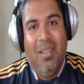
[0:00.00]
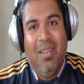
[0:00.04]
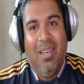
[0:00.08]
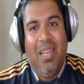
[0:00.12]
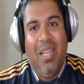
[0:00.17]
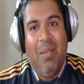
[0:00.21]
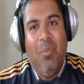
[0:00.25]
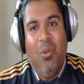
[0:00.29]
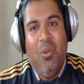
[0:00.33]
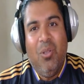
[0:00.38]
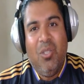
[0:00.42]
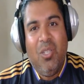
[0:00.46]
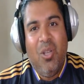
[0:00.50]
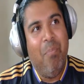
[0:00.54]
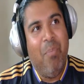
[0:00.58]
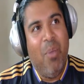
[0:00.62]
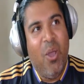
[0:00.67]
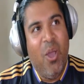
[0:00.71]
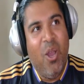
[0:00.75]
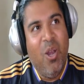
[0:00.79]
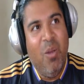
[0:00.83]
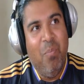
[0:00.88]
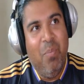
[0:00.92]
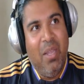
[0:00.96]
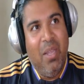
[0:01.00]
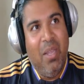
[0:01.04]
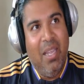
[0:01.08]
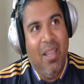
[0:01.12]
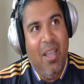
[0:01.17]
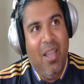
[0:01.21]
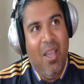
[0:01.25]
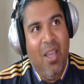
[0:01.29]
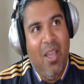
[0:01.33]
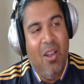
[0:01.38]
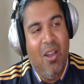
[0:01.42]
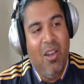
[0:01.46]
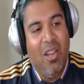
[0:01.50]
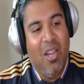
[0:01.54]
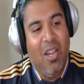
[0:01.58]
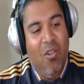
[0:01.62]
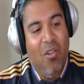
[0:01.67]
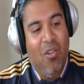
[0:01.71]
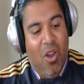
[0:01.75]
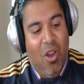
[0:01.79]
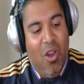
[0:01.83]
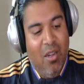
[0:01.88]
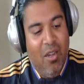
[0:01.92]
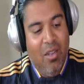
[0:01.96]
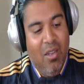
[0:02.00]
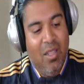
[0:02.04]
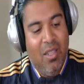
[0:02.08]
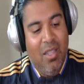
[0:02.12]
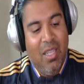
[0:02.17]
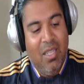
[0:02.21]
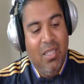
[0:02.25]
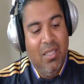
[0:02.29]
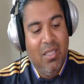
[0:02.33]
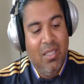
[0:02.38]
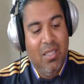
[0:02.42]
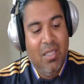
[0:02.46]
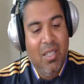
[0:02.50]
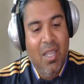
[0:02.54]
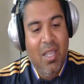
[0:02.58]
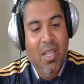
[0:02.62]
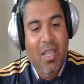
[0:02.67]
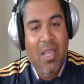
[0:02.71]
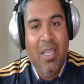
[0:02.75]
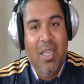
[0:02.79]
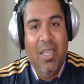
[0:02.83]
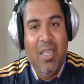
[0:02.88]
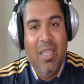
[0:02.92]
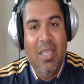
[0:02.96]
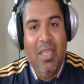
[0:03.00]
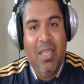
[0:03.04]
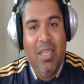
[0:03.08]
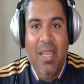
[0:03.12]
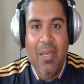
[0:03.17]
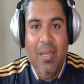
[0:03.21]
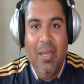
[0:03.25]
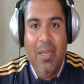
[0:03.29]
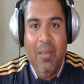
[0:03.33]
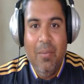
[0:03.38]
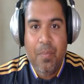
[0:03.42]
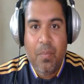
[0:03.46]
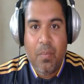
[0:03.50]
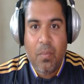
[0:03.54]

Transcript: Liam Lawson burned me earlier on this year.